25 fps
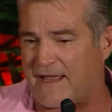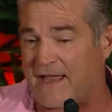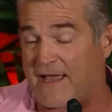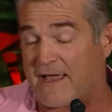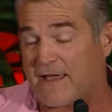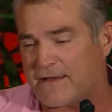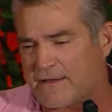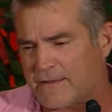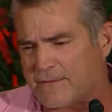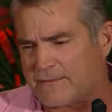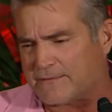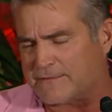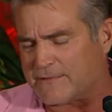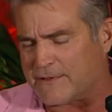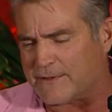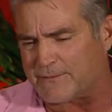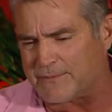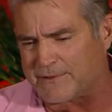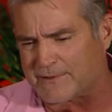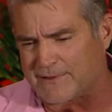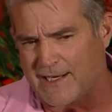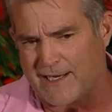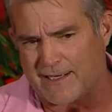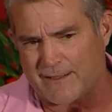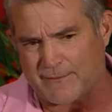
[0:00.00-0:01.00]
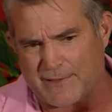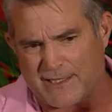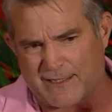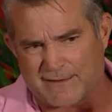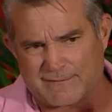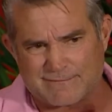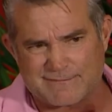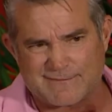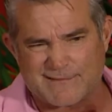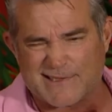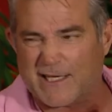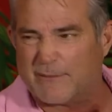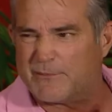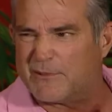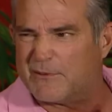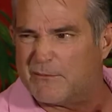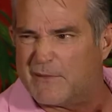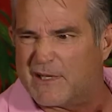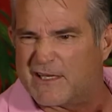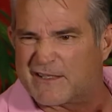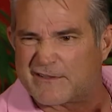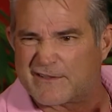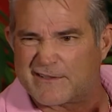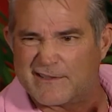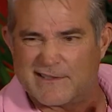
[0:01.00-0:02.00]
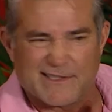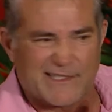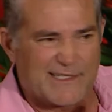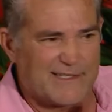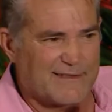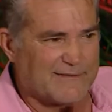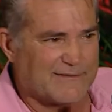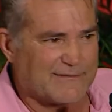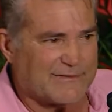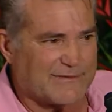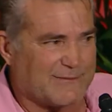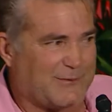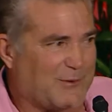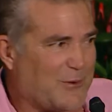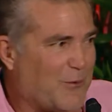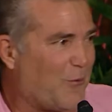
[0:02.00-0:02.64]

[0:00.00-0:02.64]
hey, you got about a couple months to live.